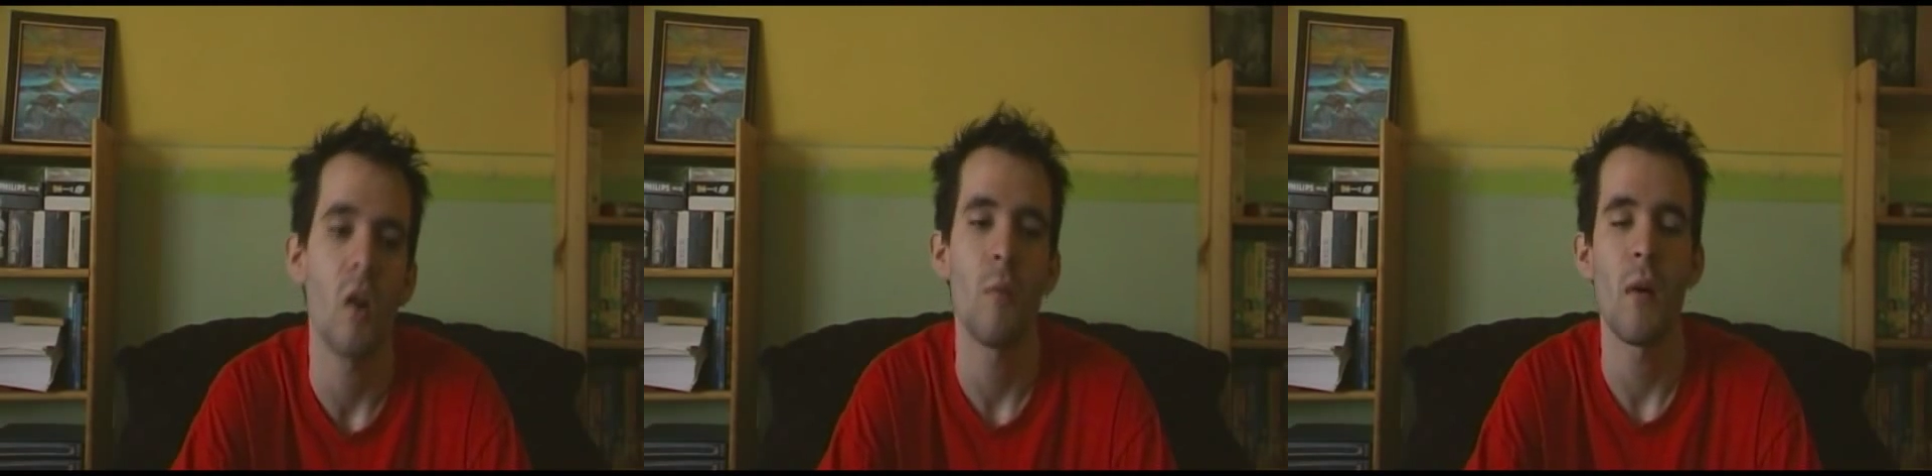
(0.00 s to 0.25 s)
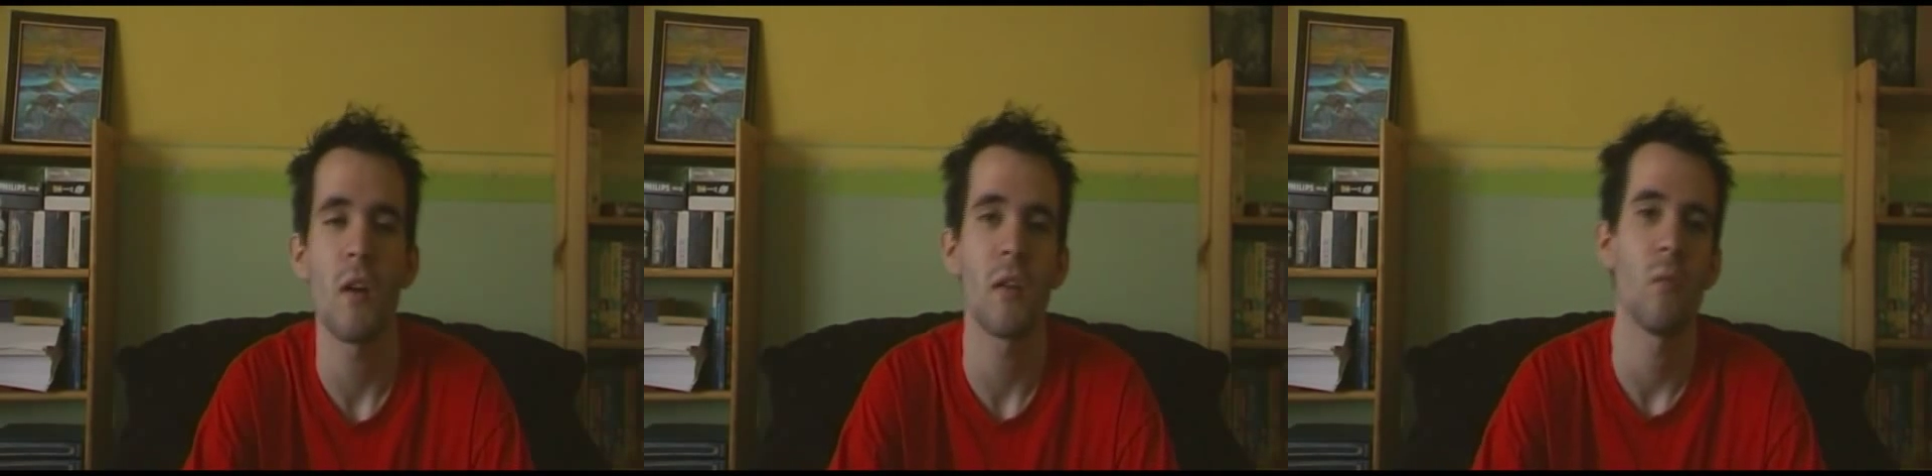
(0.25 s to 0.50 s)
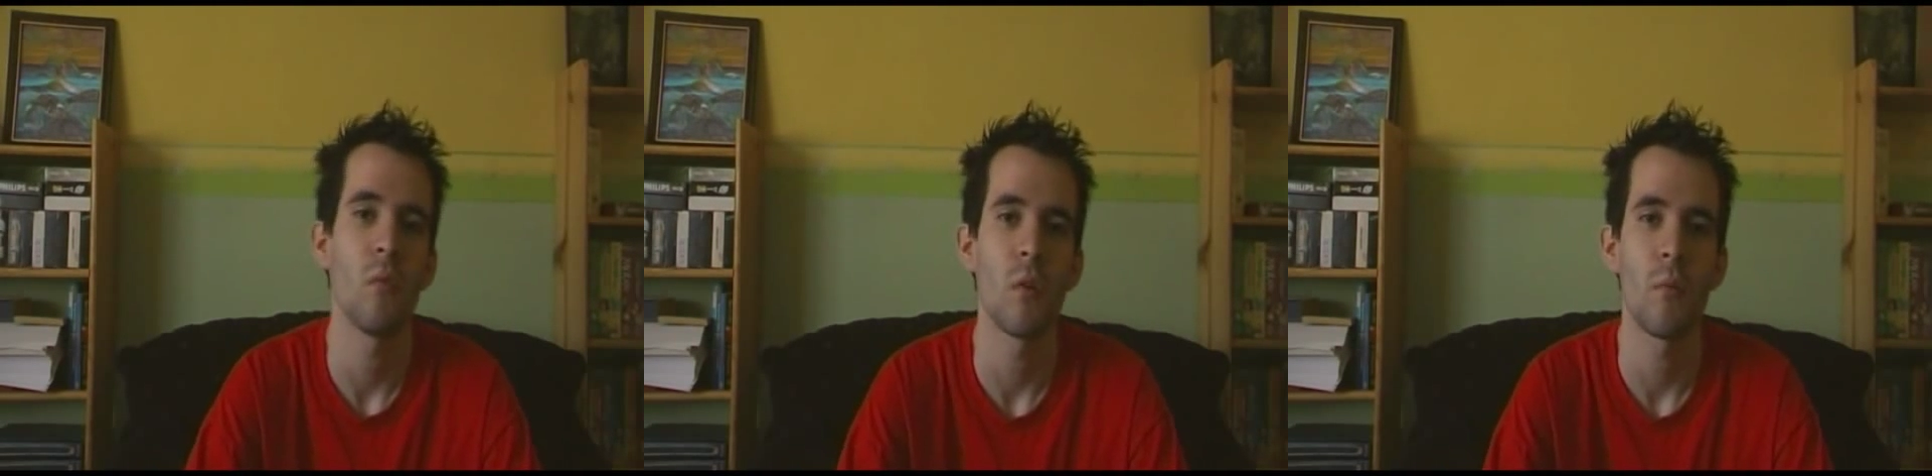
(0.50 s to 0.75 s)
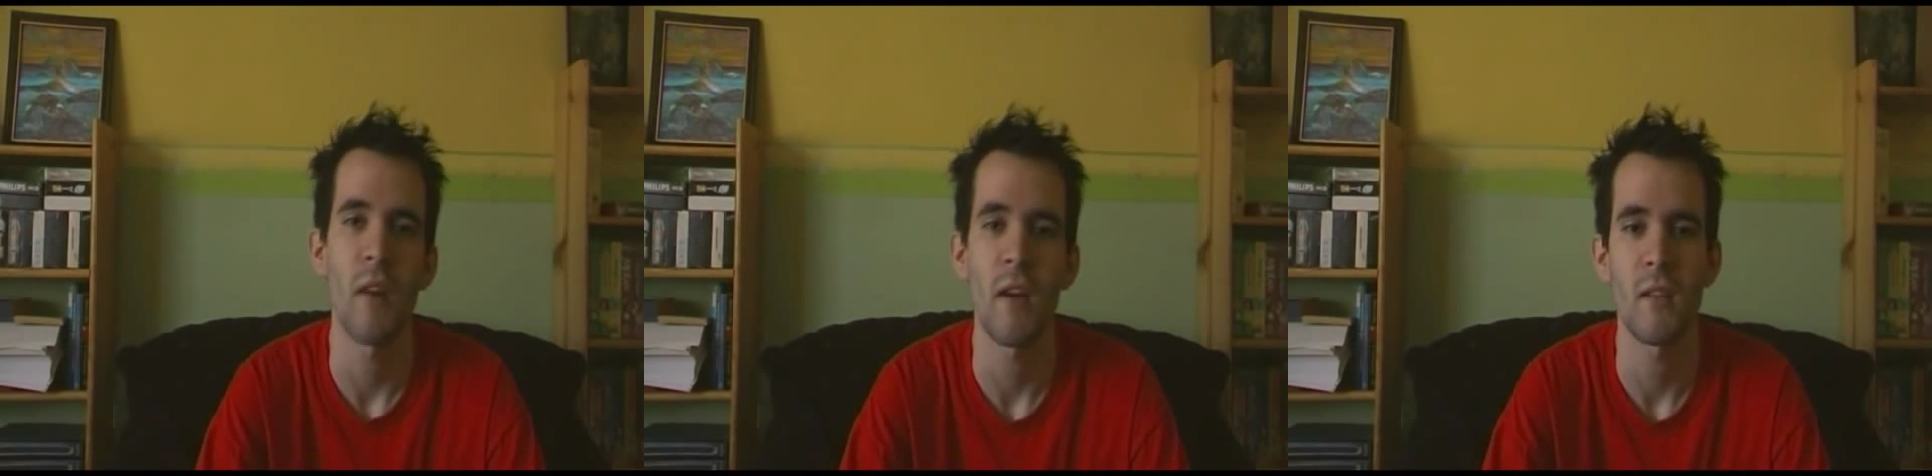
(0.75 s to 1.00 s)
oh, but I don't
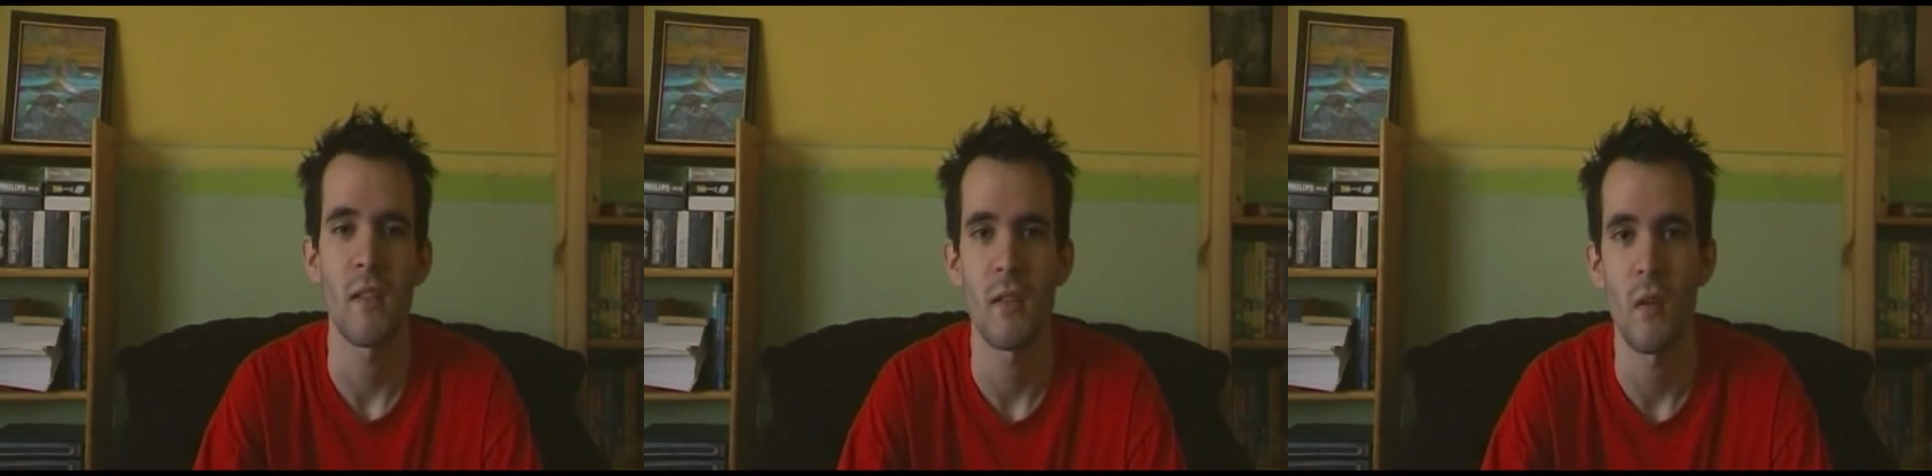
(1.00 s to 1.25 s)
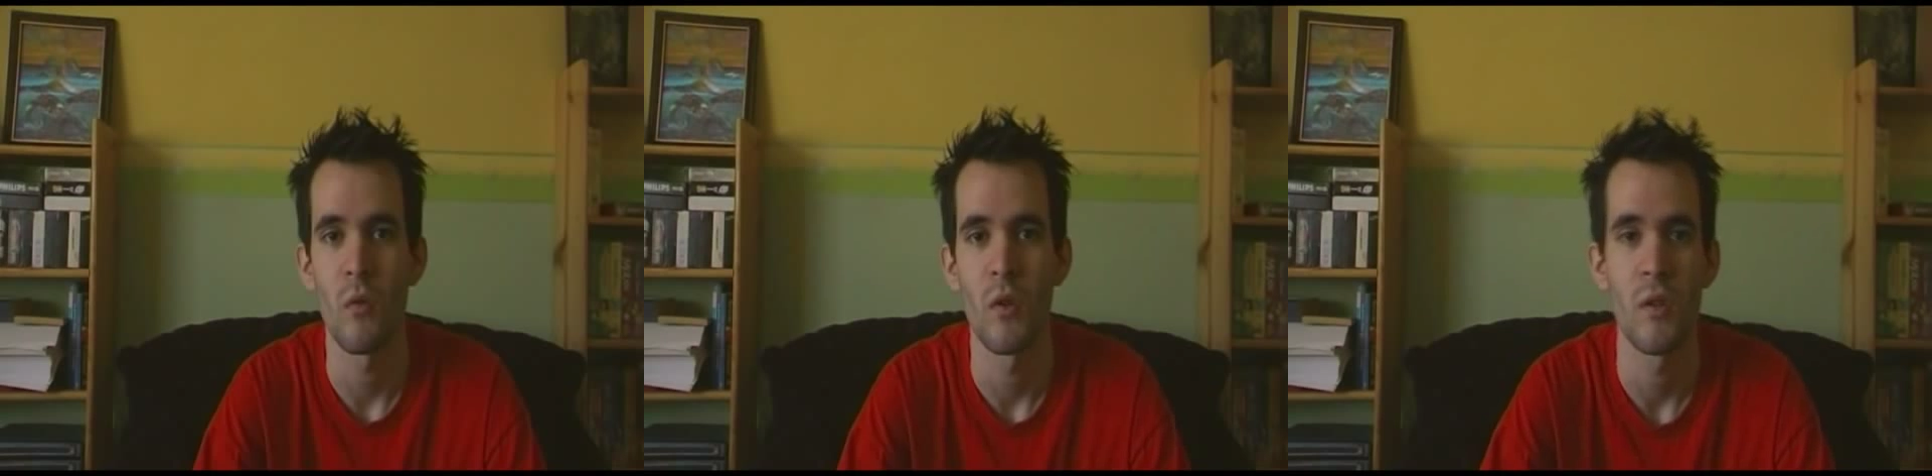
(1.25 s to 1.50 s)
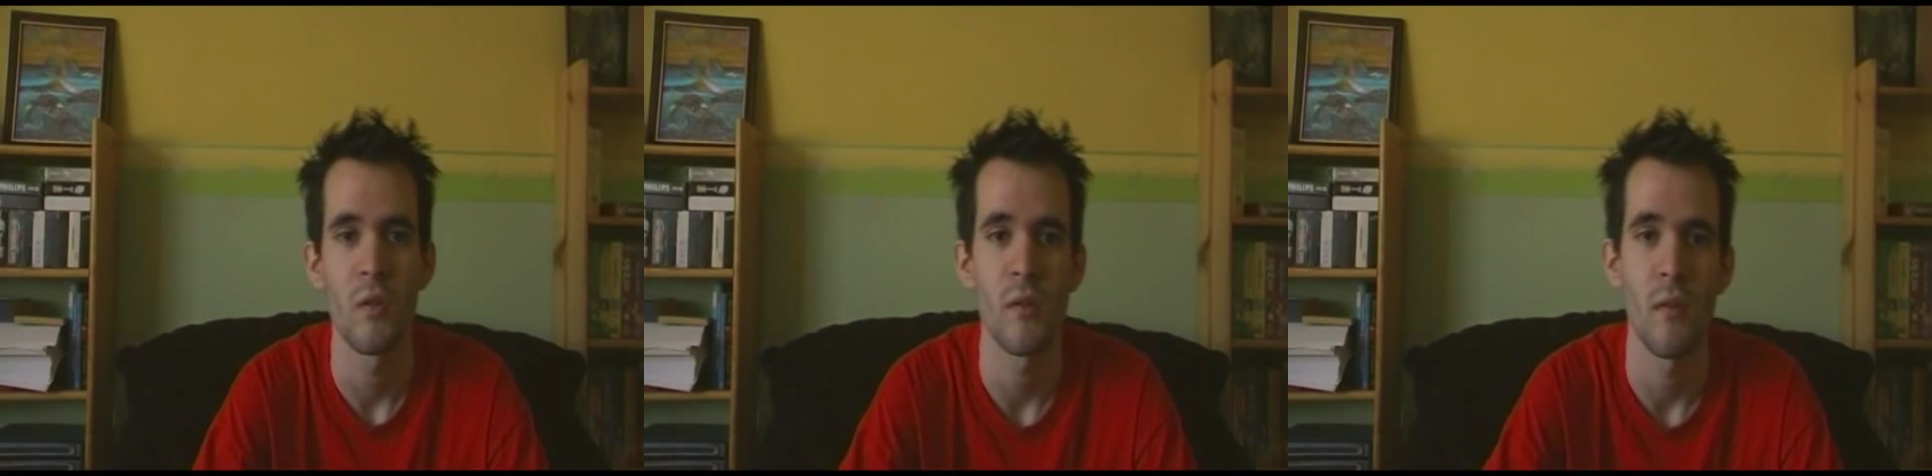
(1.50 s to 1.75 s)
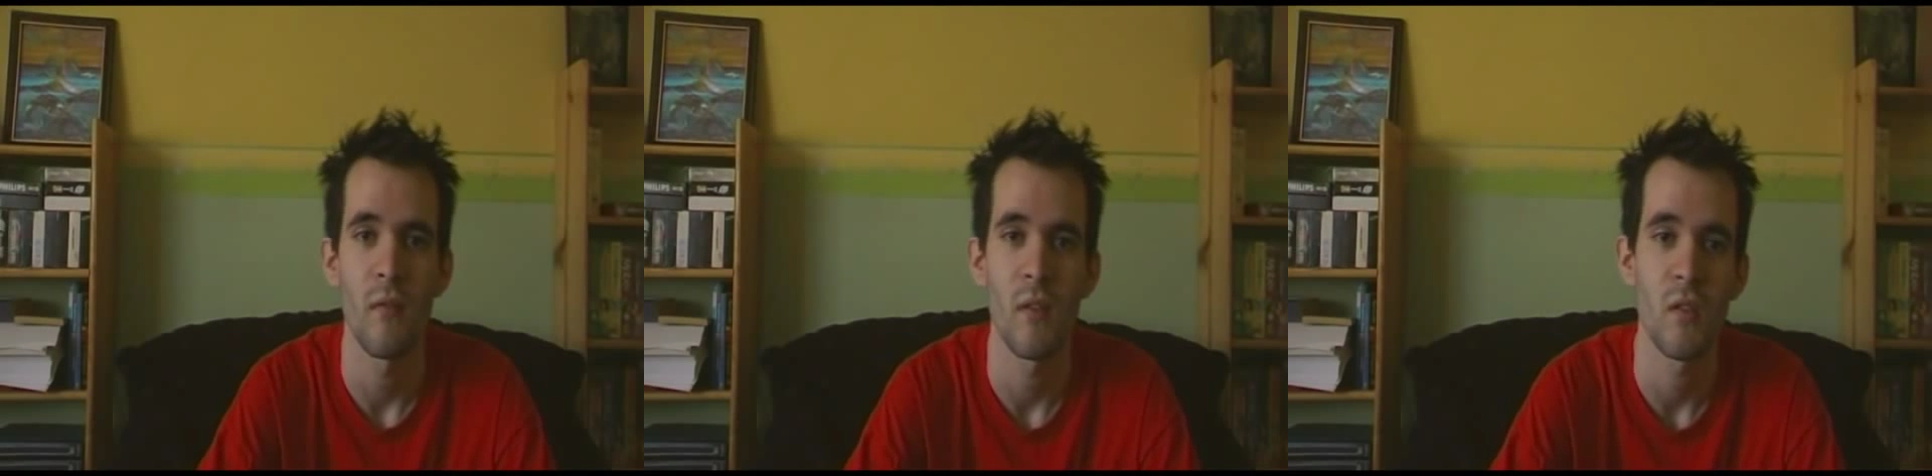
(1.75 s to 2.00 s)
want to practice, I want to do
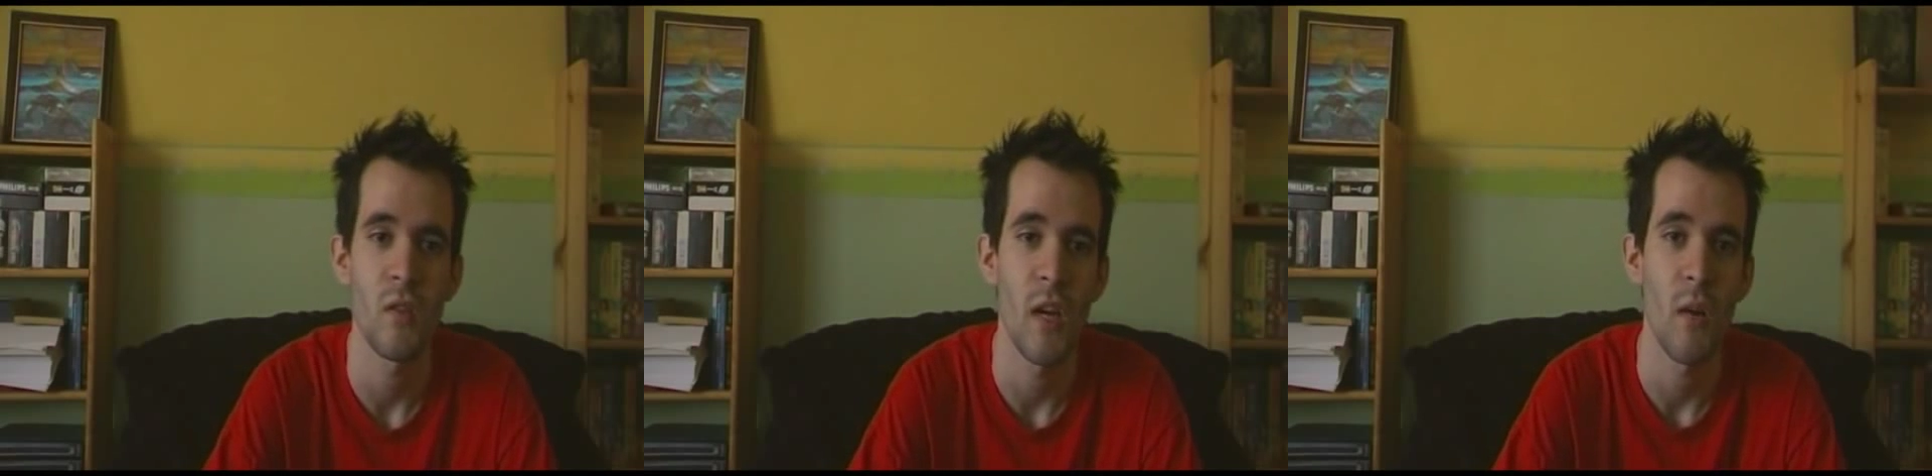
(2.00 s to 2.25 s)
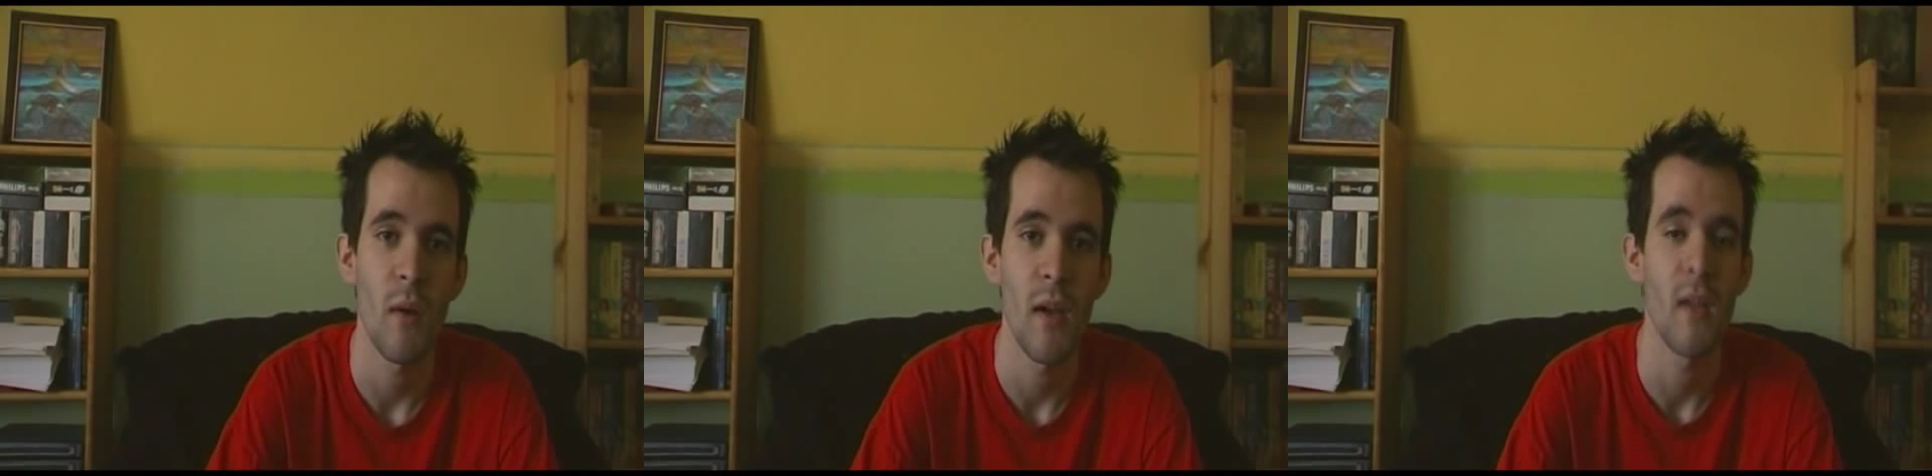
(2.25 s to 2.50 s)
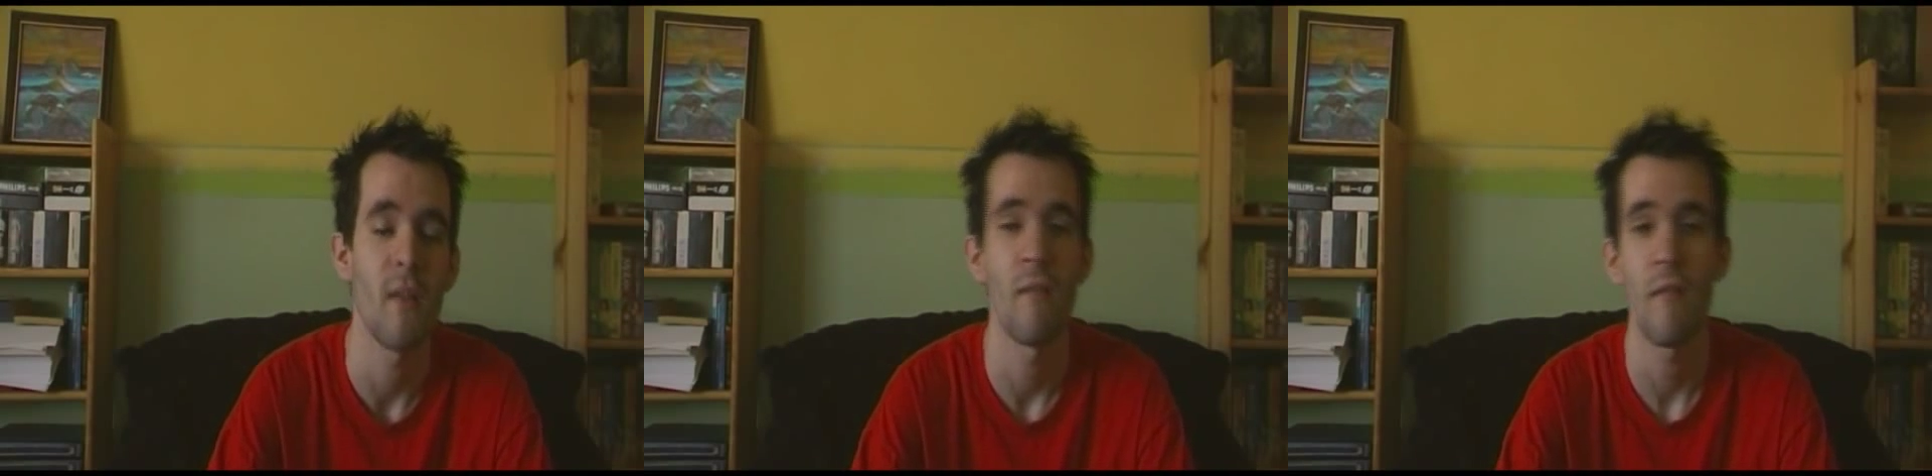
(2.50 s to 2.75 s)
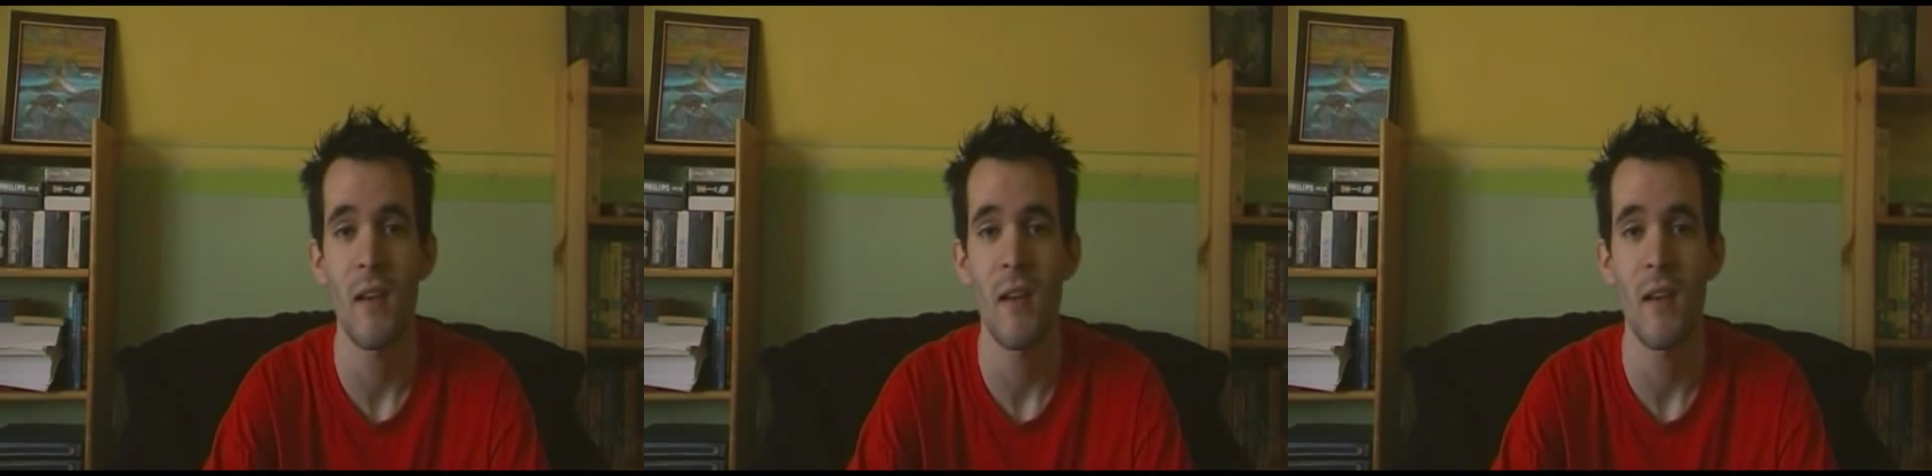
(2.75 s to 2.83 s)
something straight away.